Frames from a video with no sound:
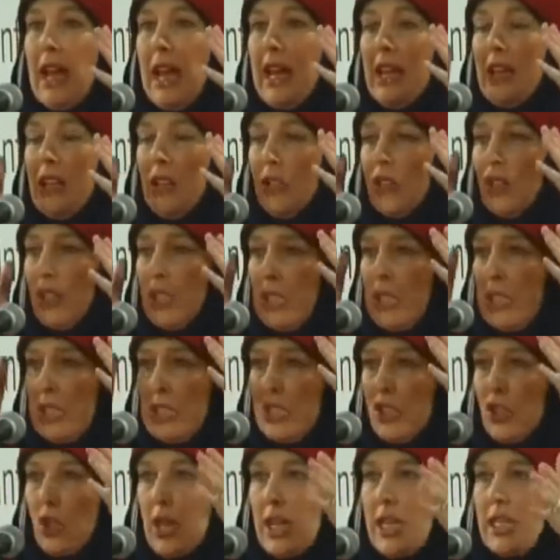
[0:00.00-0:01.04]
I looked
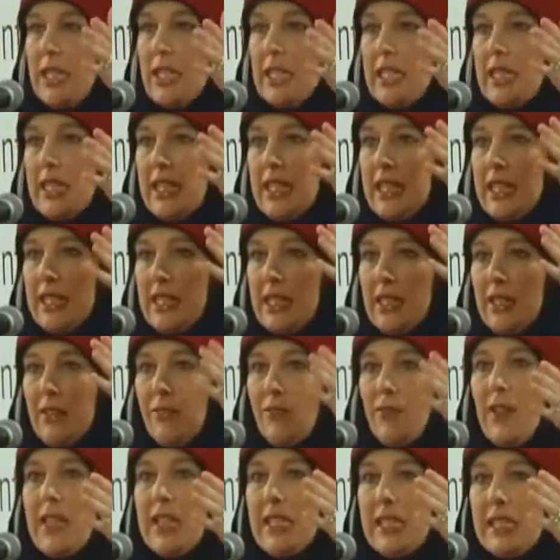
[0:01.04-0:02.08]
straight into the
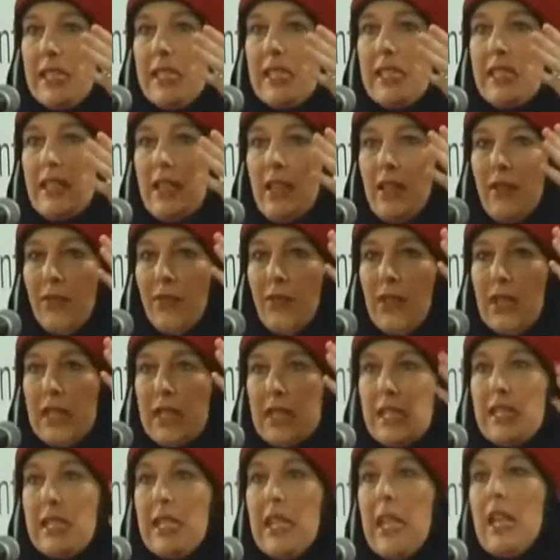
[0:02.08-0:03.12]
face of
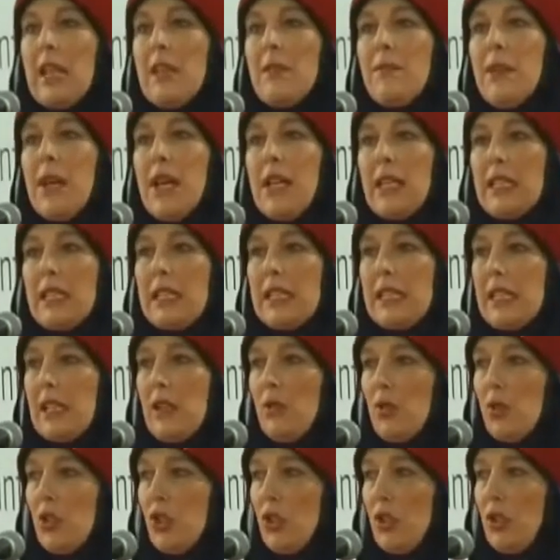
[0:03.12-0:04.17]
this Taliban
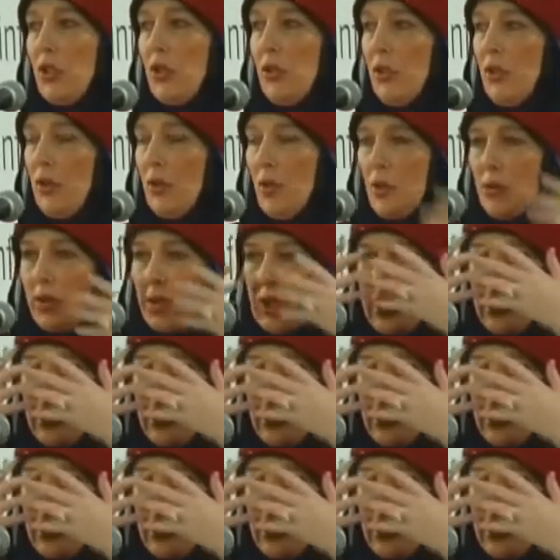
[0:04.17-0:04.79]
soldier through